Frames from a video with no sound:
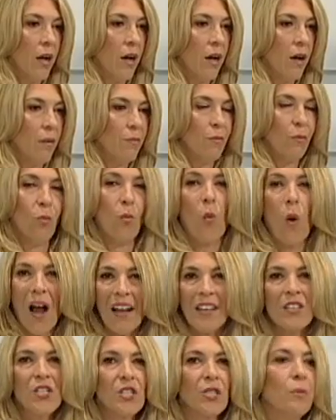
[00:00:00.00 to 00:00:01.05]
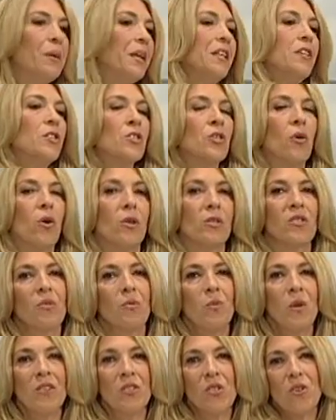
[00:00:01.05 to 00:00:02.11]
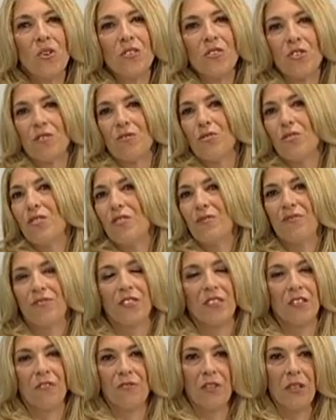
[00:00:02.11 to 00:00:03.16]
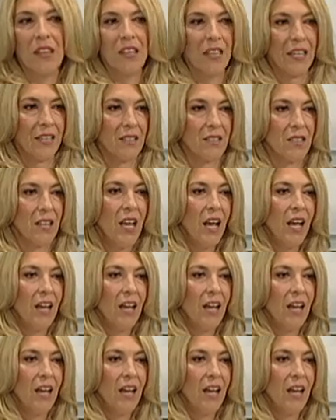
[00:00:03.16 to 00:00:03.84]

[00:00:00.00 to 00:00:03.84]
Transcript: Why so many salts? Well, salts are all for different things.